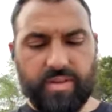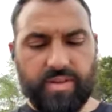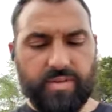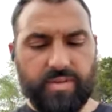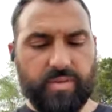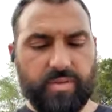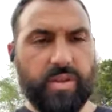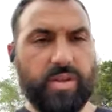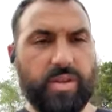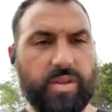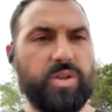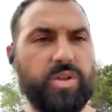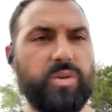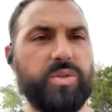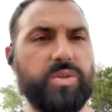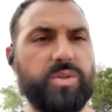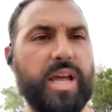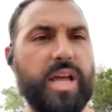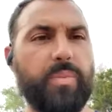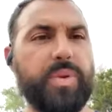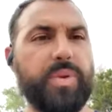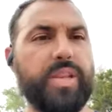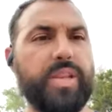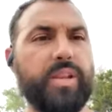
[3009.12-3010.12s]
because you don't stop
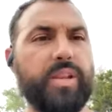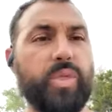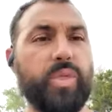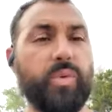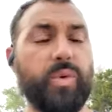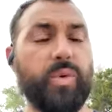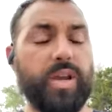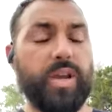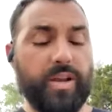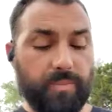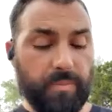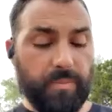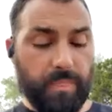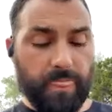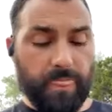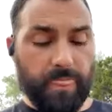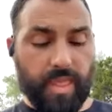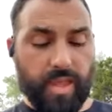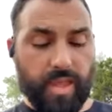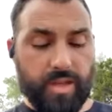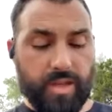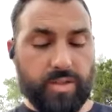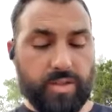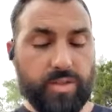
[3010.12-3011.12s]
eating. 3,
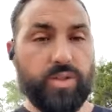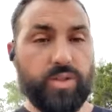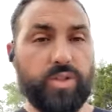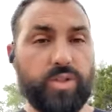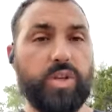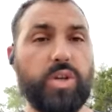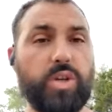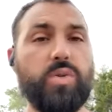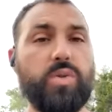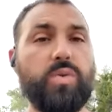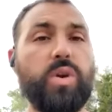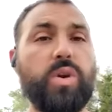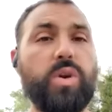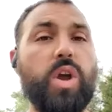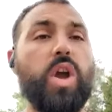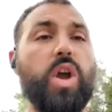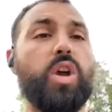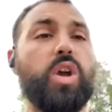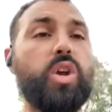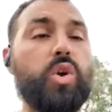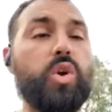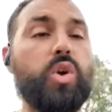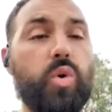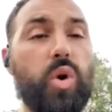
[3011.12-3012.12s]
2,
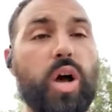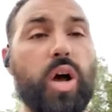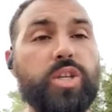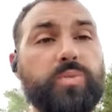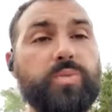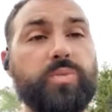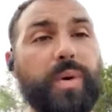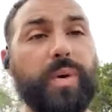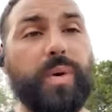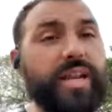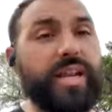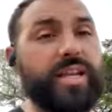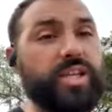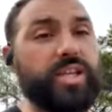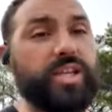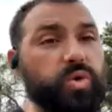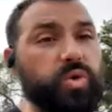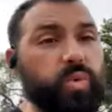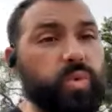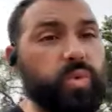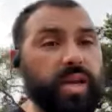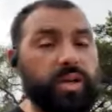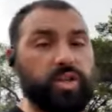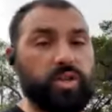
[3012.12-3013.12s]
cross body swing.
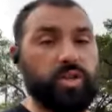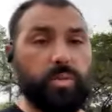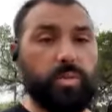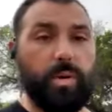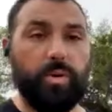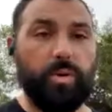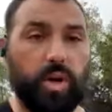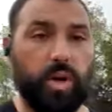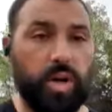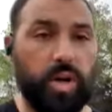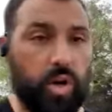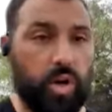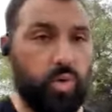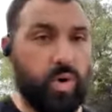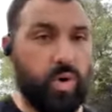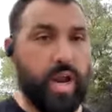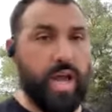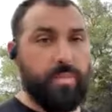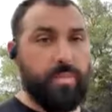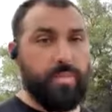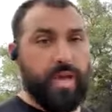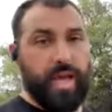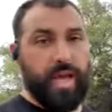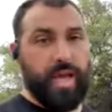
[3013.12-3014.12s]
So remember, you're going to grab
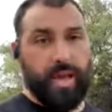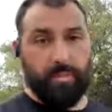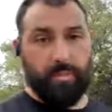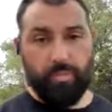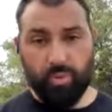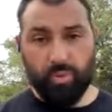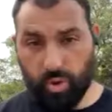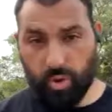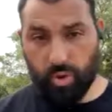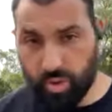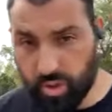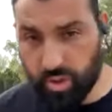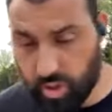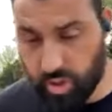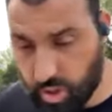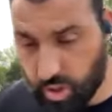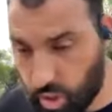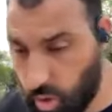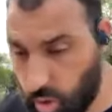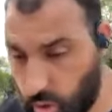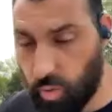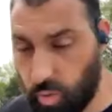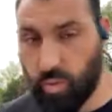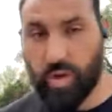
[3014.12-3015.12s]
and push.
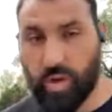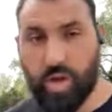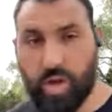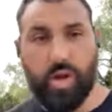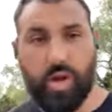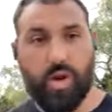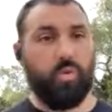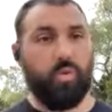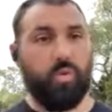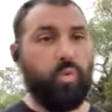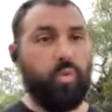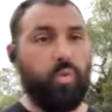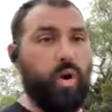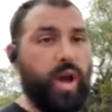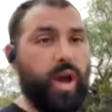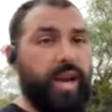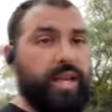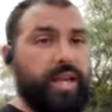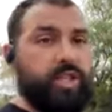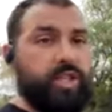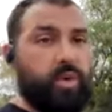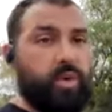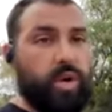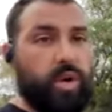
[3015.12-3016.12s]
Go right
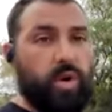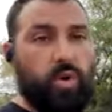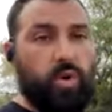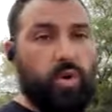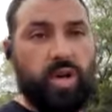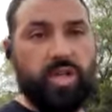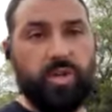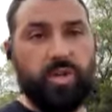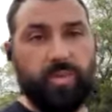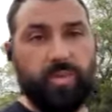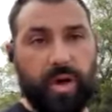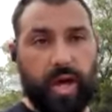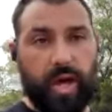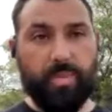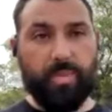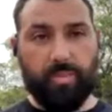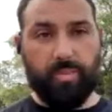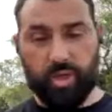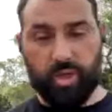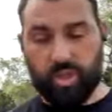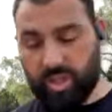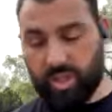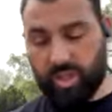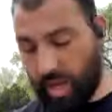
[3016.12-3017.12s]
into it. Across the body, push
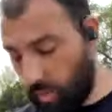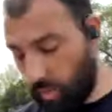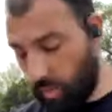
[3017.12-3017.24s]
that weight